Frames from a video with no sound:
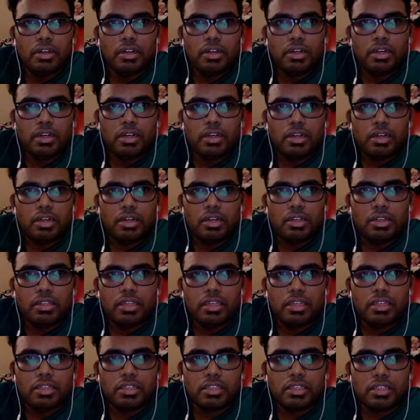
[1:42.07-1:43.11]
the
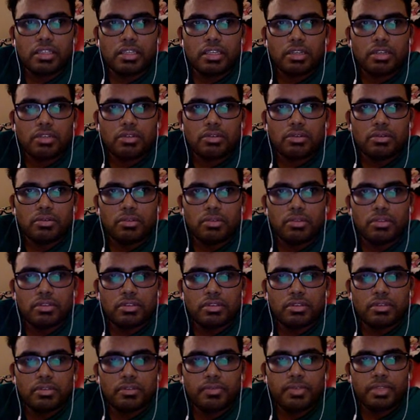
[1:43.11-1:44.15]
SDK tools,
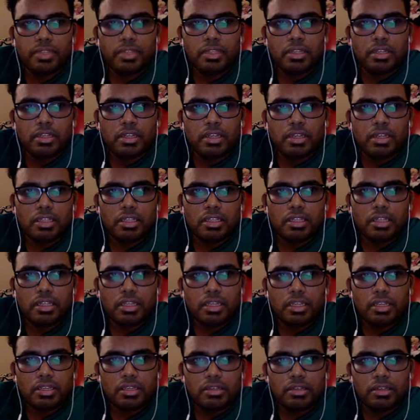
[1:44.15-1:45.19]
and
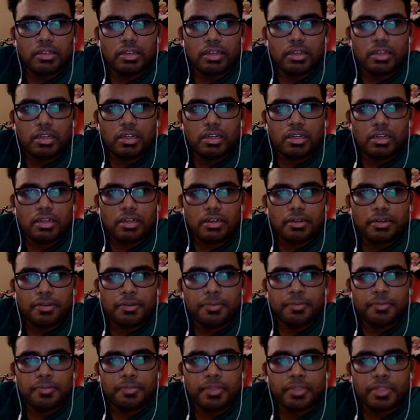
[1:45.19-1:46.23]
then
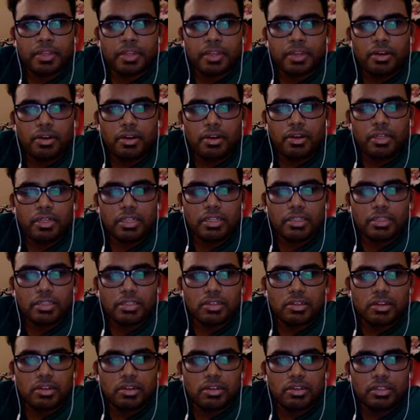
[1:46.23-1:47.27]
I already
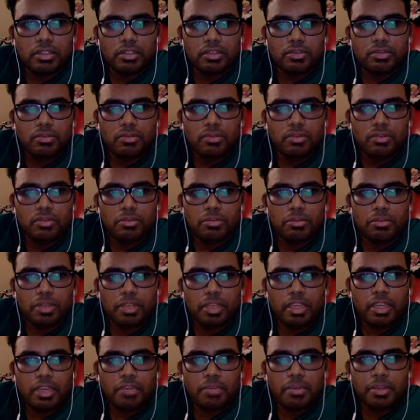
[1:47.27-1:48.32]
installed the Google
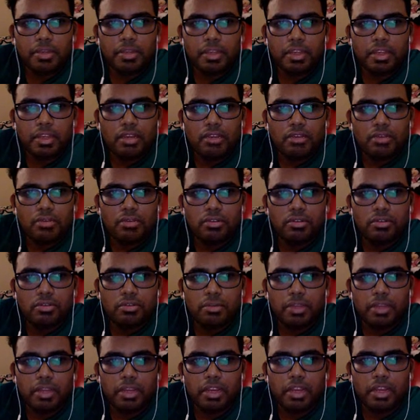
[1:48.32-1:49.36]
Play APK, Google
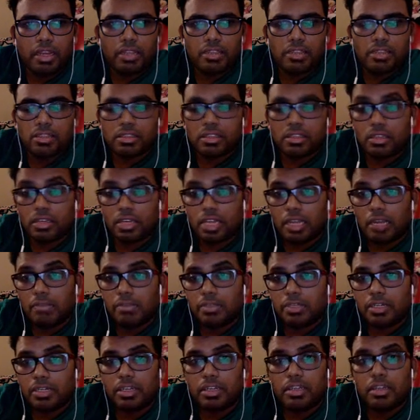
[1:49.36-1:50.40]
Play licensing
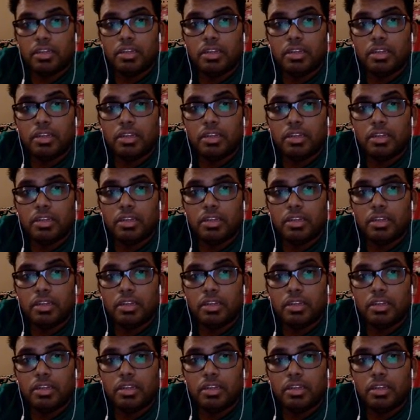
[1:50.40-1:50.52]
library,